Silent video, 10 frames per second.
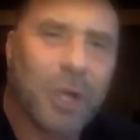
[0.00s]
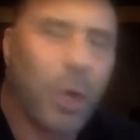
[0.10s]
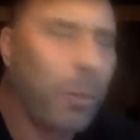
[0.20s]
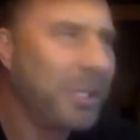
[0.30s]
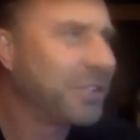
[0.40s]

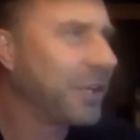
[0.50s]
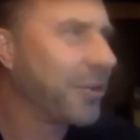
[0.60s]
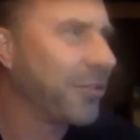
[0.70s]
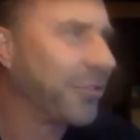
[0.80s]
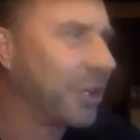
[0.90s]
A whole bunch of
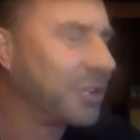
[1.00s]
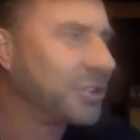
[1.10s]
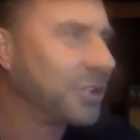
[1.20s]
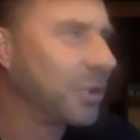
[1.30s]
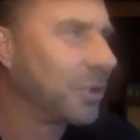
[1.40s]
other
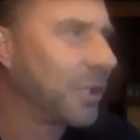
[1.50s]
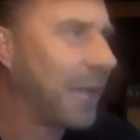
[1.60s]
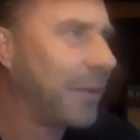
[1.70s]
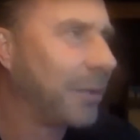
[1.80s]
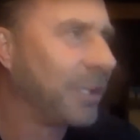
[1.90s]
firsts. So,
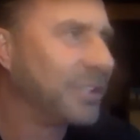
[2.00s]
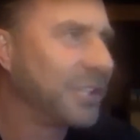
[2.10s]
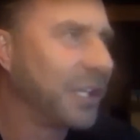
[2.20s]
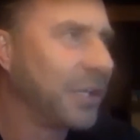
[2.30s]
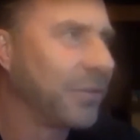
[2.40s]
Gabby Reece,
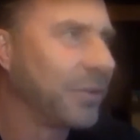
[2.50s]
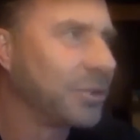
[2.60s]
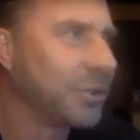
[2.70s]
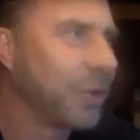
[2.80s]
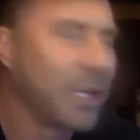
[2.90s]
thank you
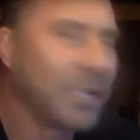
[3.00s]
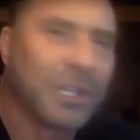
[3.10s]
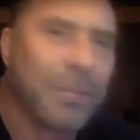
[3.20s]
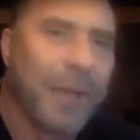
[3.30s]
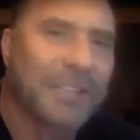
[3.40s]
for joining us
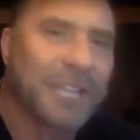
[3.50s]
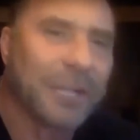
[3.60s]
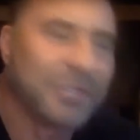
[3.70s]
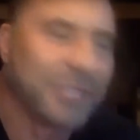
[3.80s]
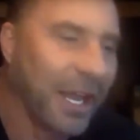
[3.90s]
on Max
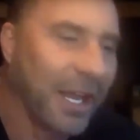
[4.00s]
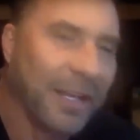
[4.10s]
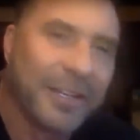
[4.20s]
Out today.